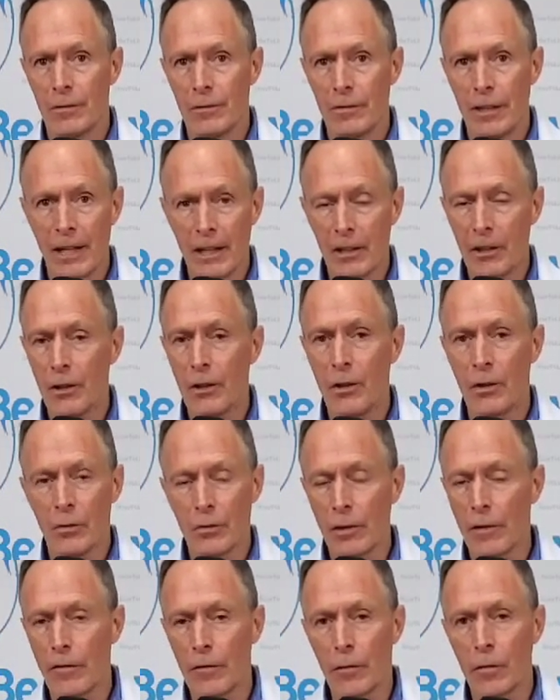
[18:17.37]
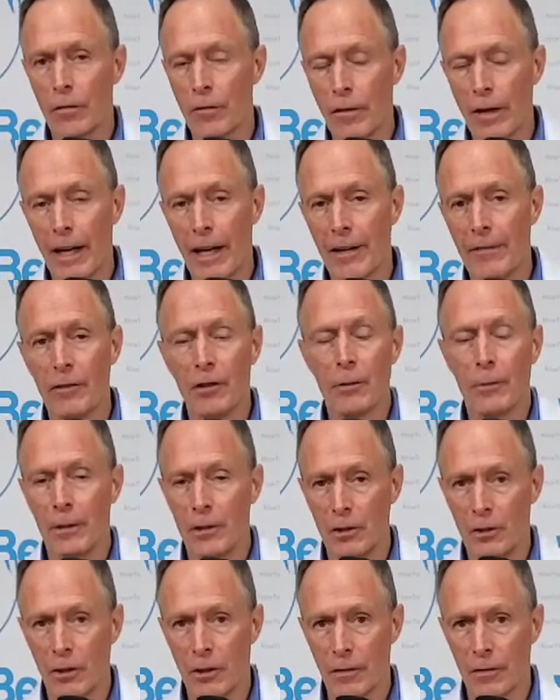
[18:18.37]
Day 2, 3, 4, 5, and you're going to be
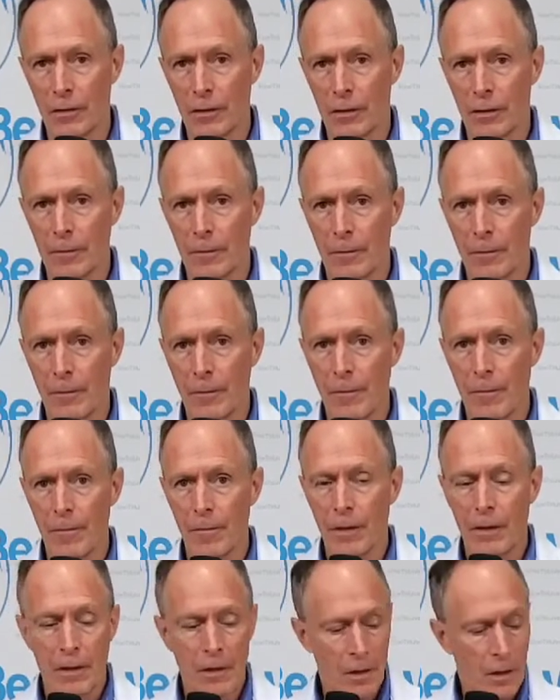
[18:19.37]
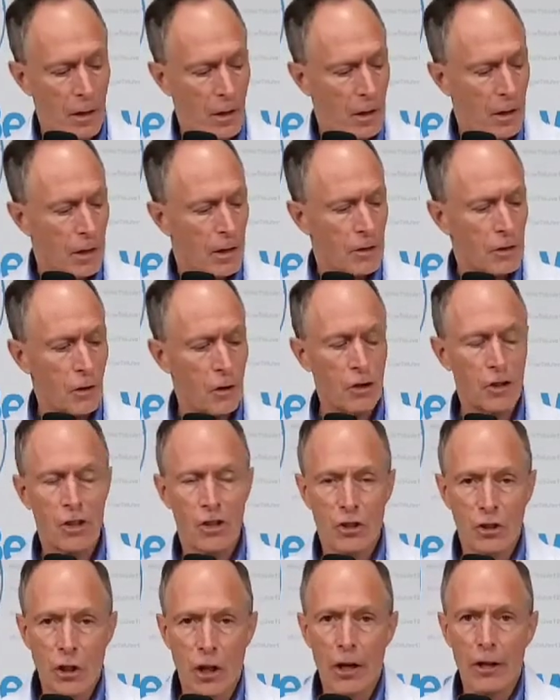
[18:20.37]
starving. So
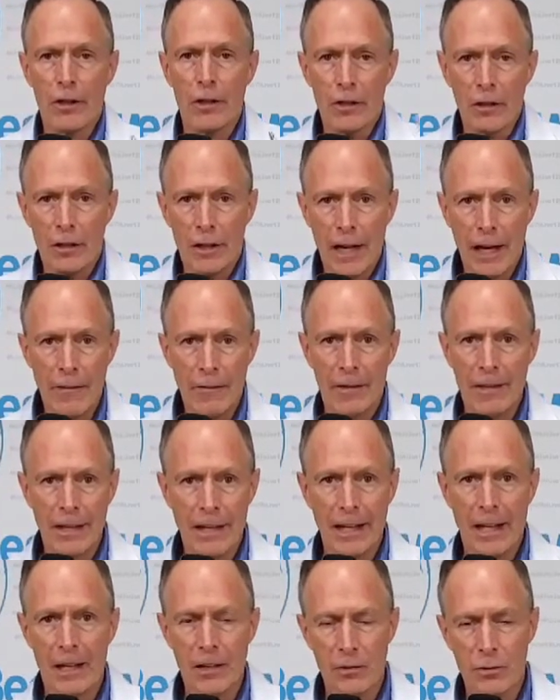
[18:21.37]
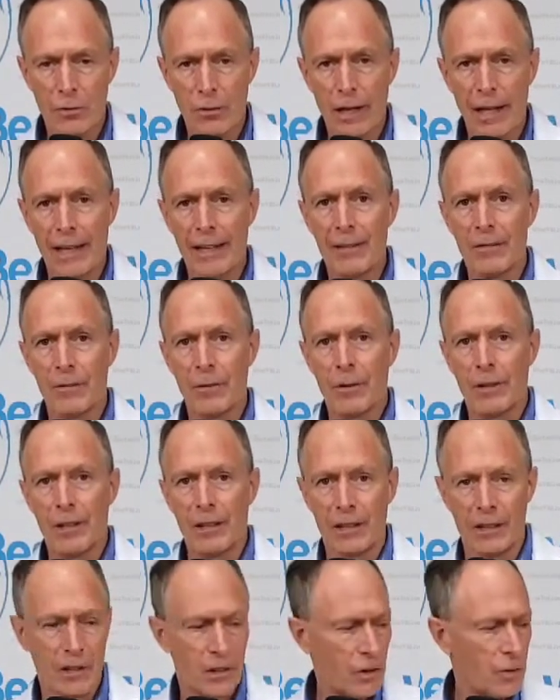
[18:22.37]
start everything else right with
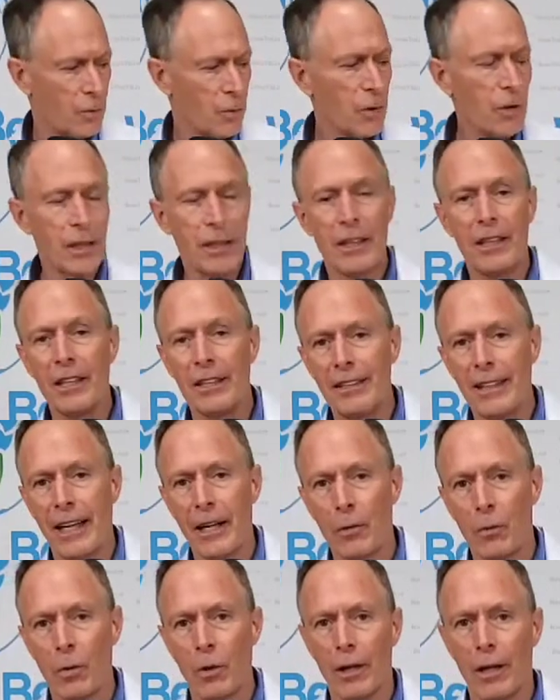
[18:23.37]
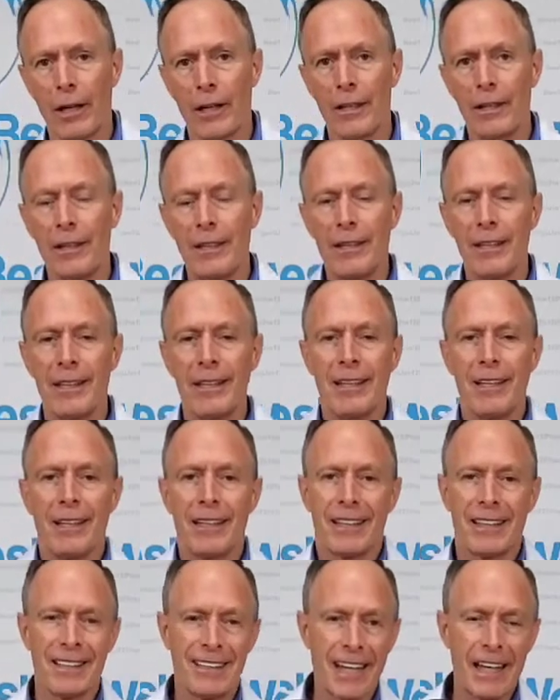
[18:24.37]
a really good day 1,
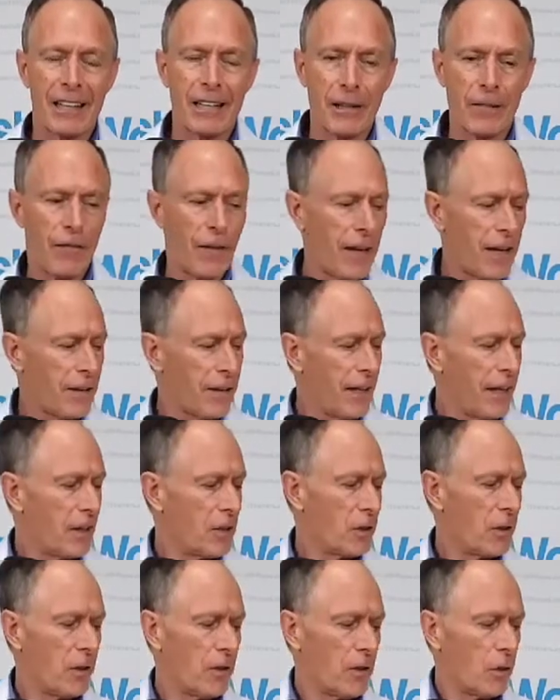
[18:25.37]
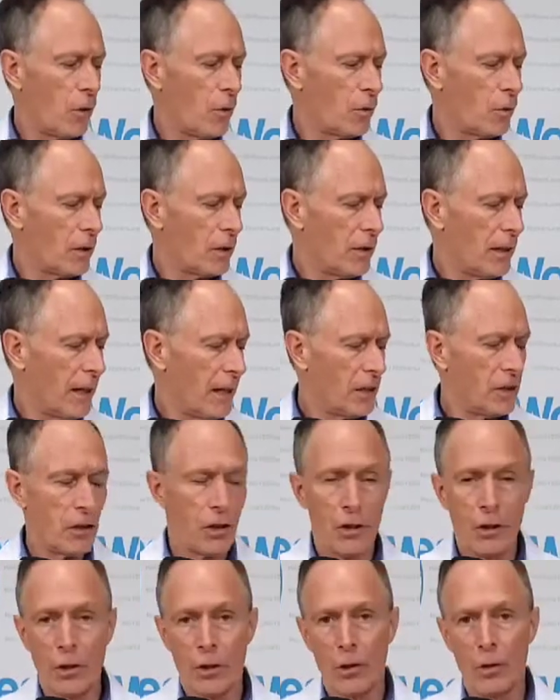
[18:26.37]
because that's the foundation of going to day
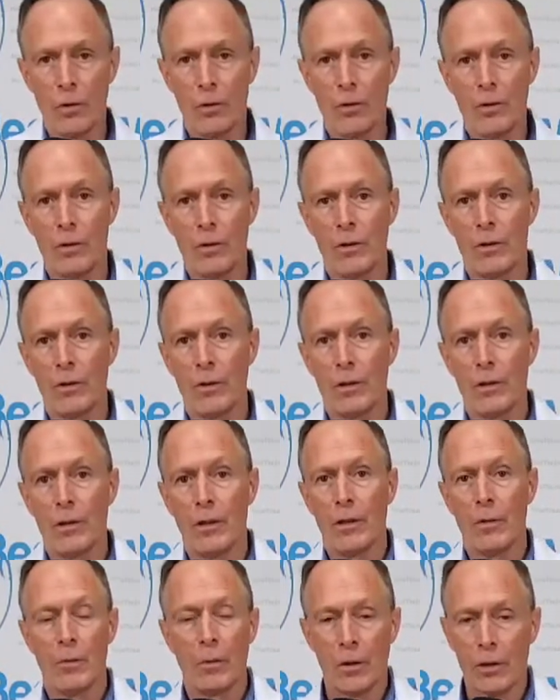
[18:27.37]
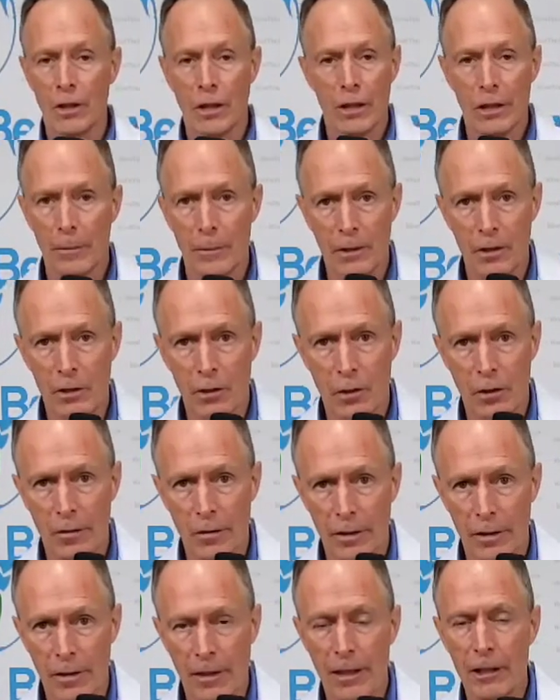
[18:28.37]
2 where you're not going to be
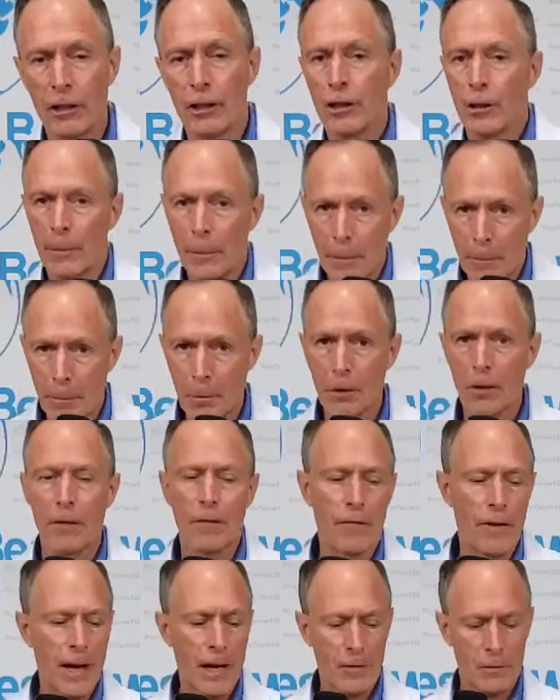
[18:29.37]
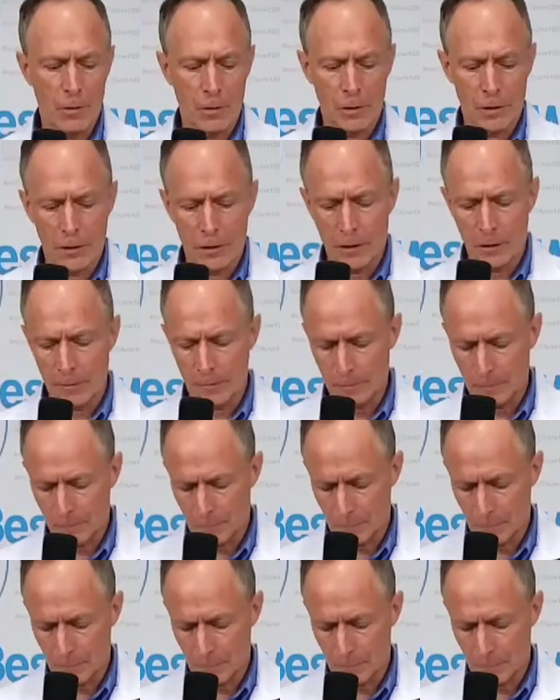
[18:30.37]
starving and you're going to be burning fat really good.